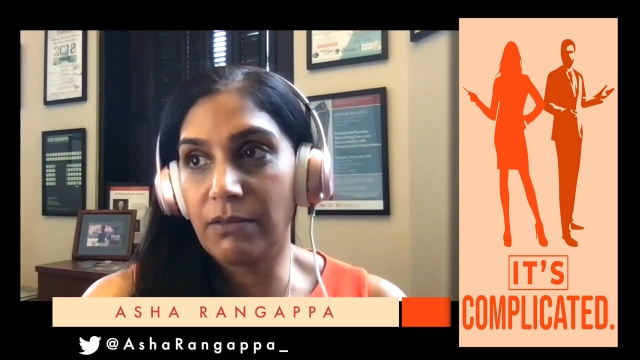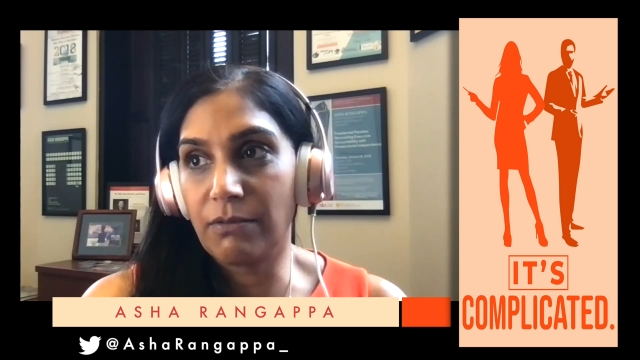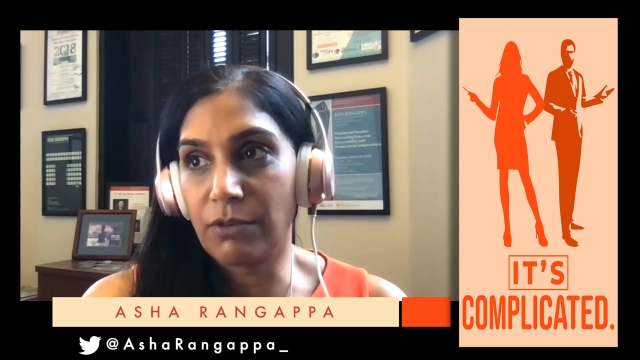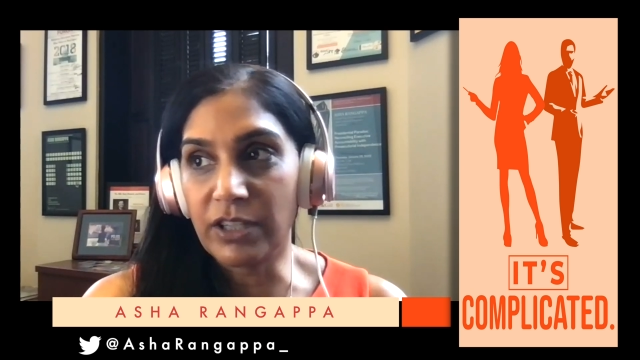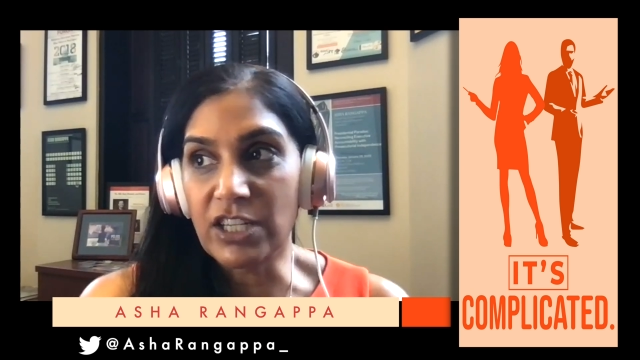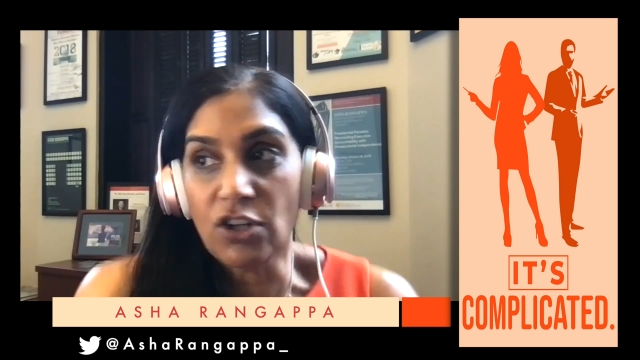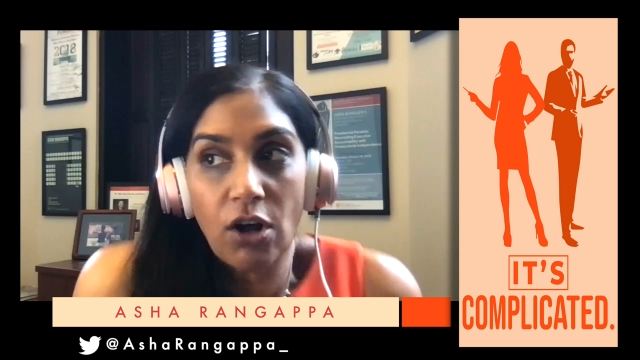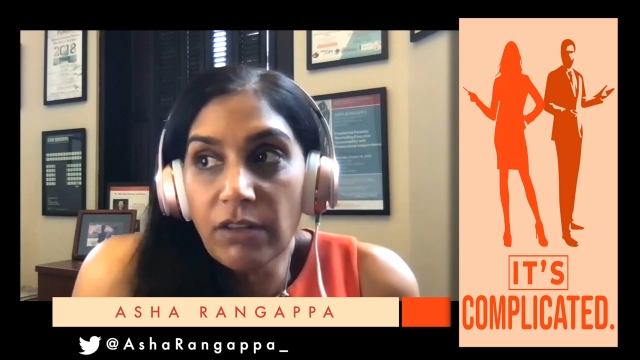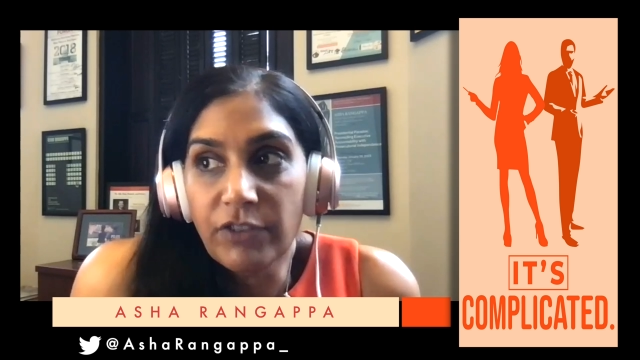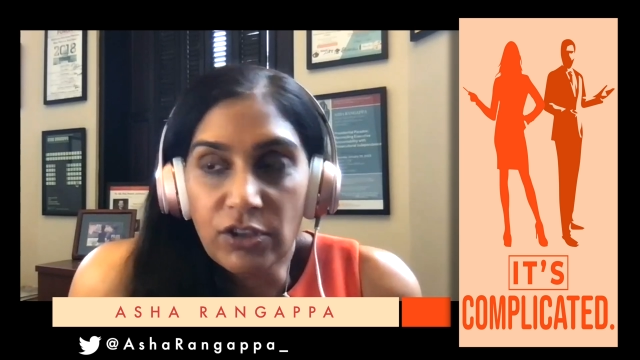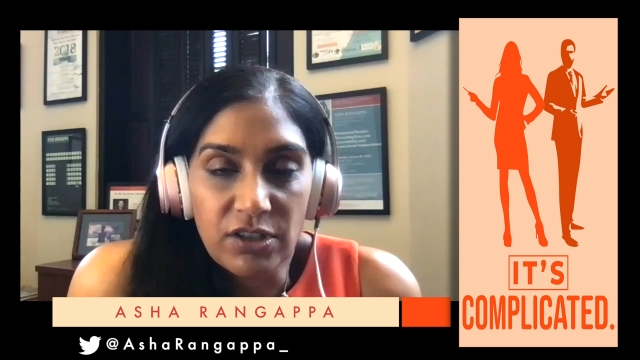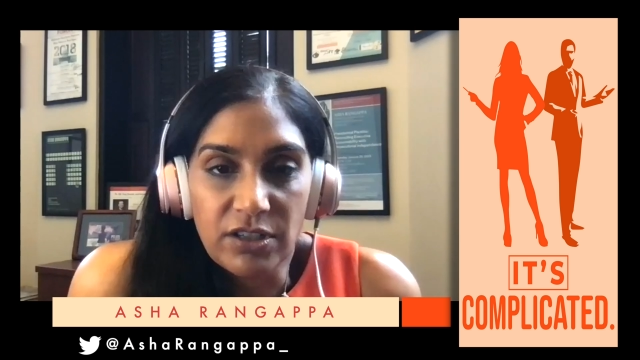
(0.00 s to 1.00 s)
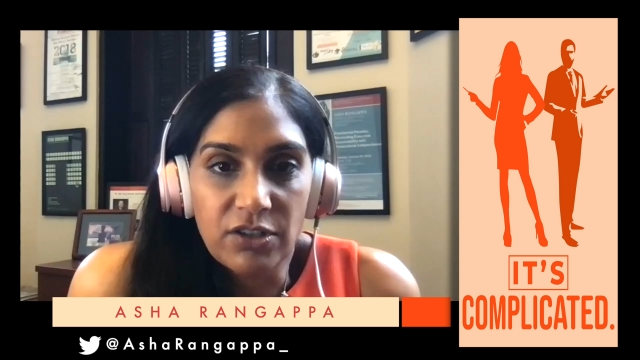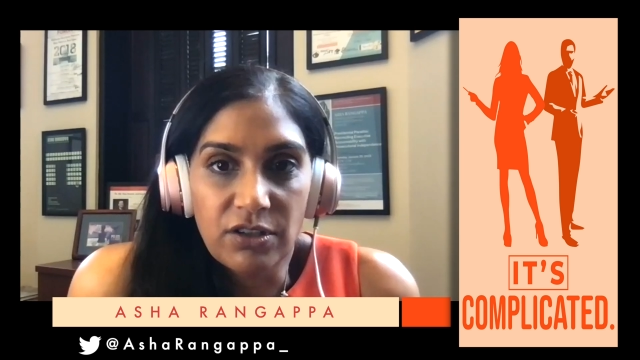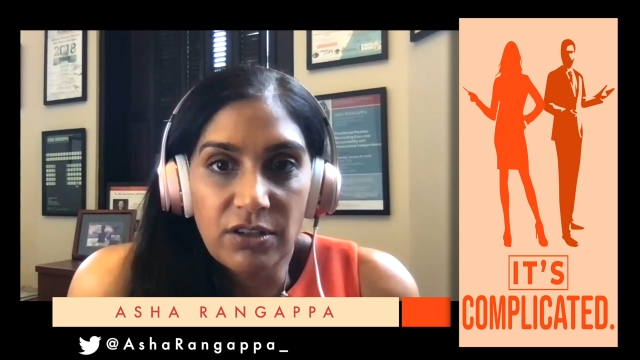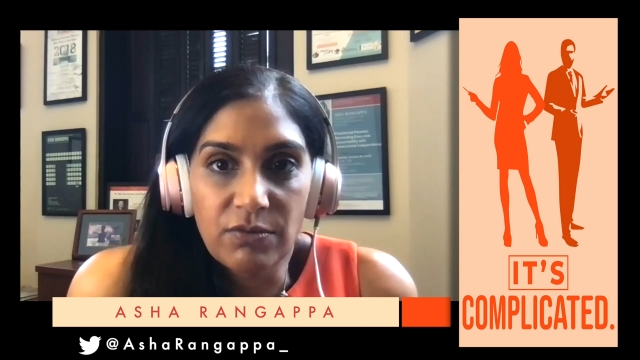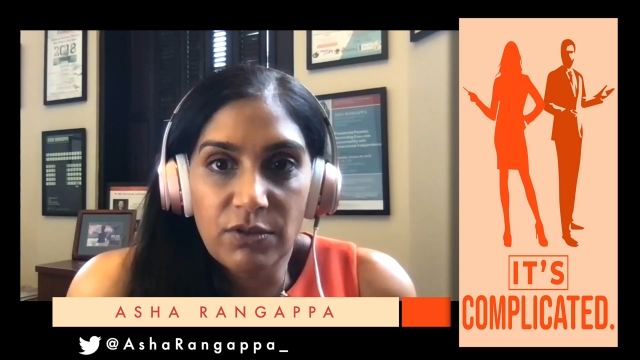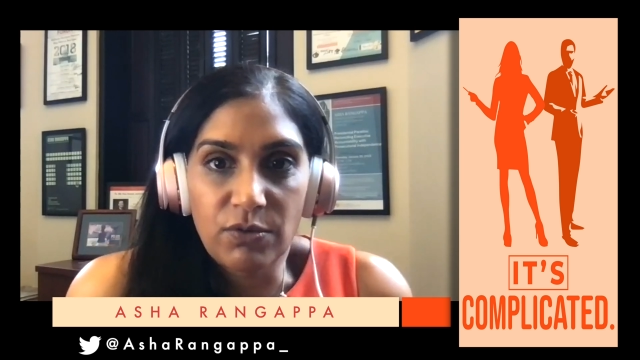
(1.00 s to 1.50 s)
release all of their
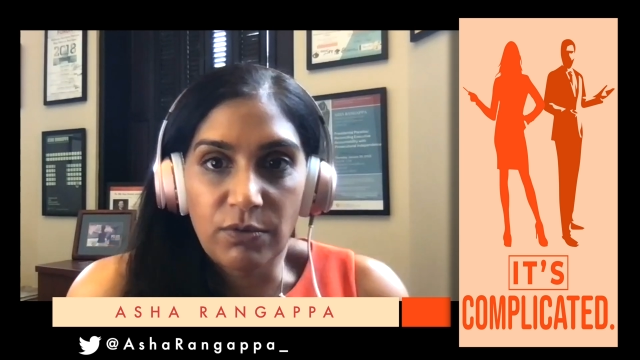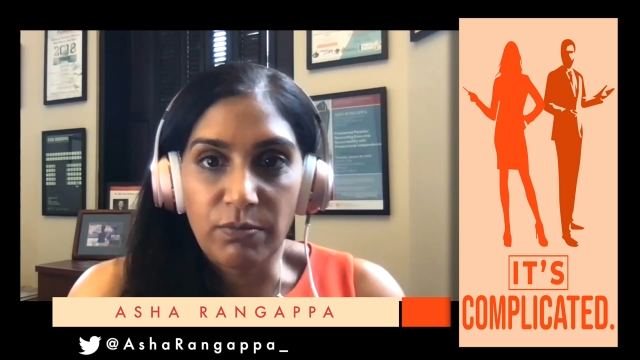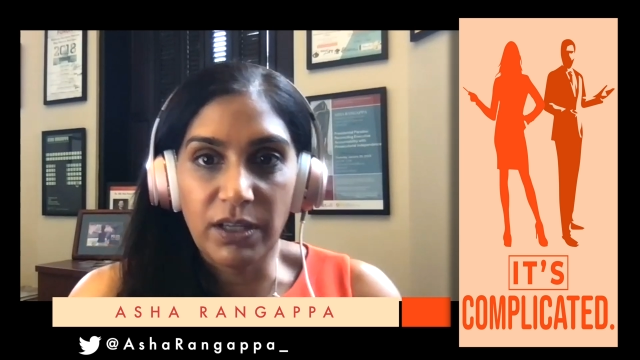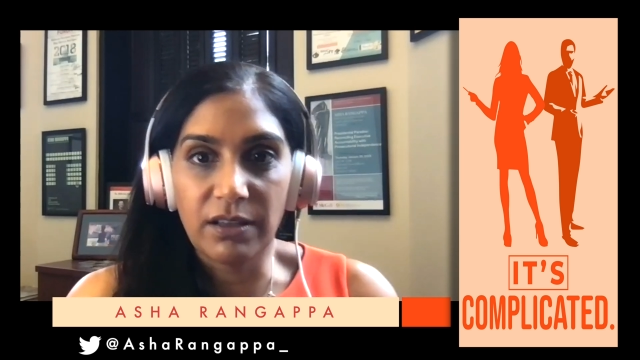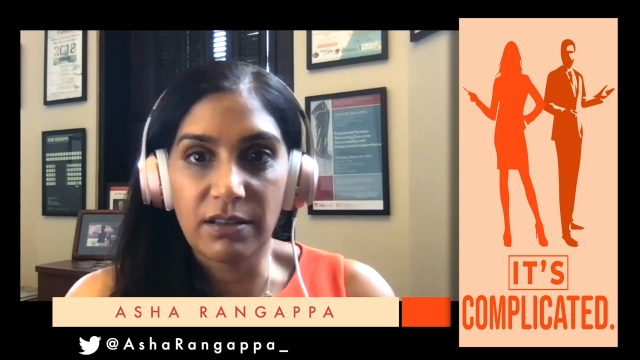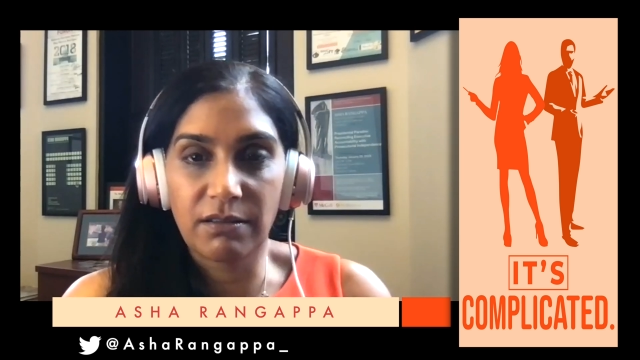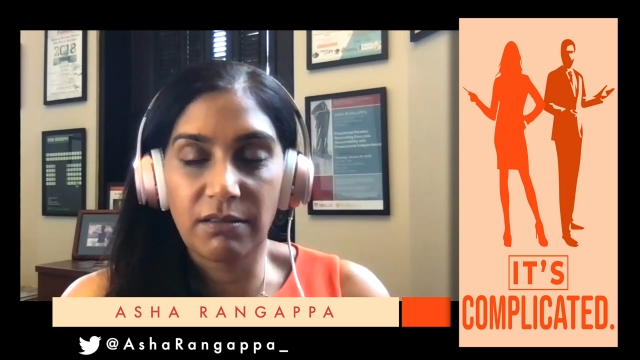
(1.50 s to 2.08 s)
decisions, which would be